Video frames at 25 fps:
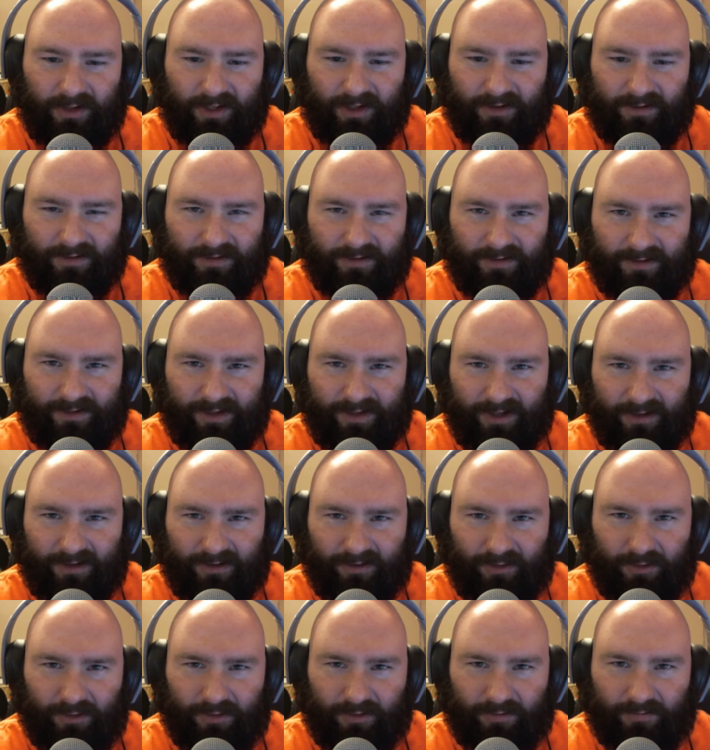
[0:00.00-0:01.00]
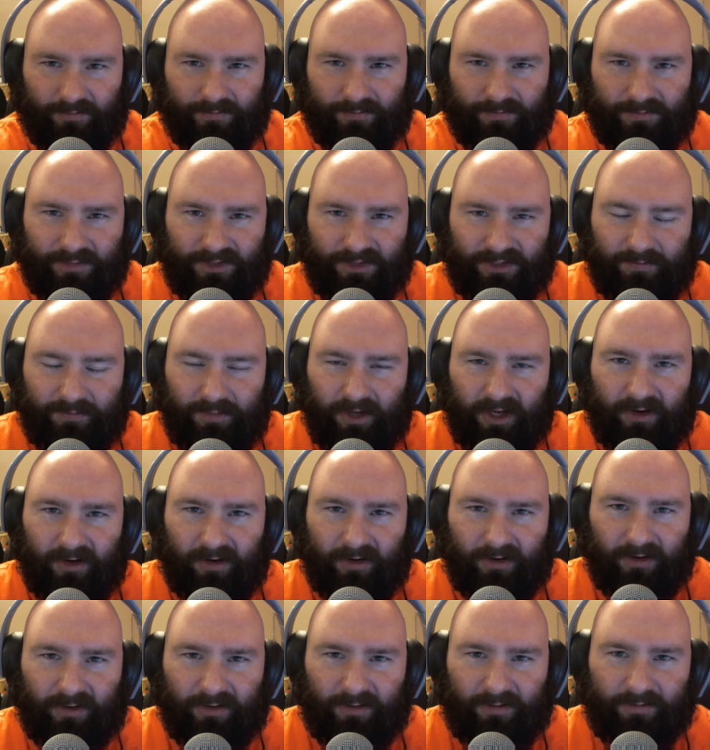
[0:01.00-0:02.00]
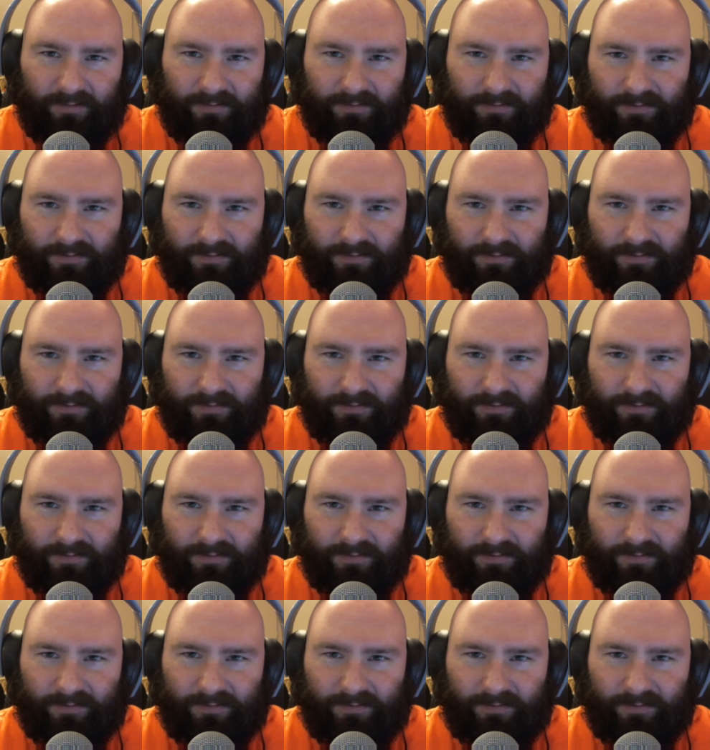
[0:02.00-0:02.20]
It's got a little speaker